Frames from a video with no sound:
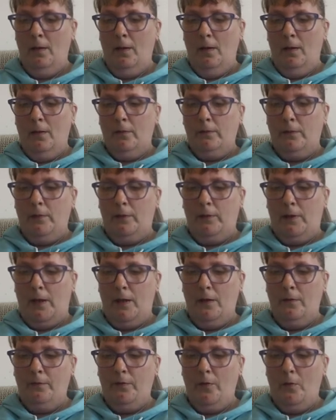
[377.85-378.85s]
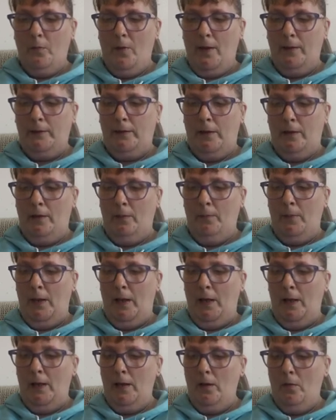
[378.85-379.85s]
The day of the wedding,
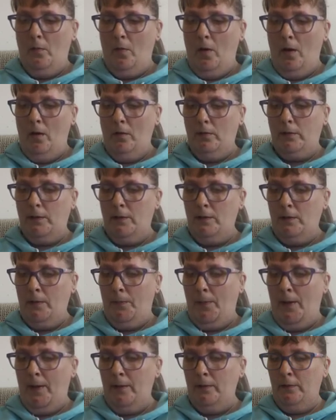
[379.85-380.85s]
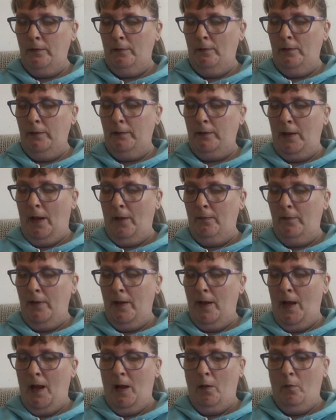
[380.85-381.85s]
Amelia walks independently down the
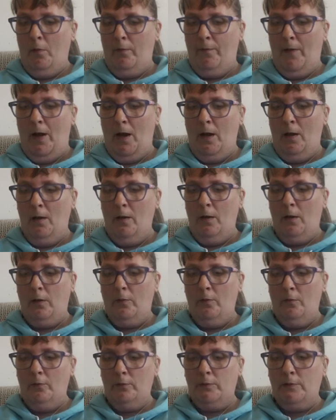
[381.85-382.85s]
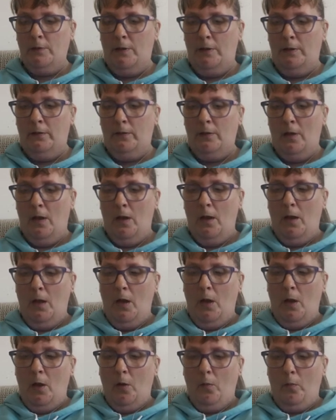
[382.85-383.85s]
aisle without her crutches,
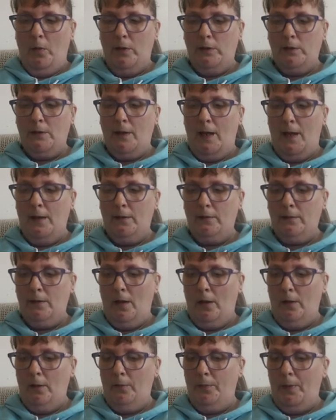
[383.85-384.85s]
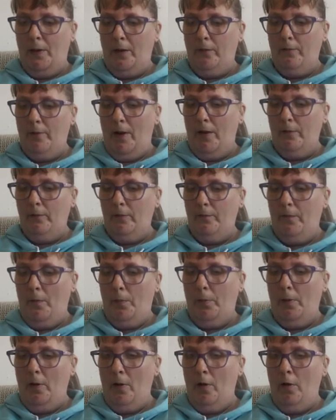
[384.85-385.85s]
which gets her a big round of
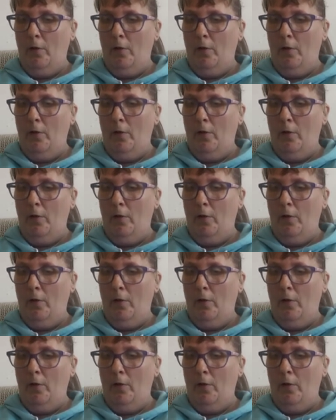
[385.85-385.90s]
applause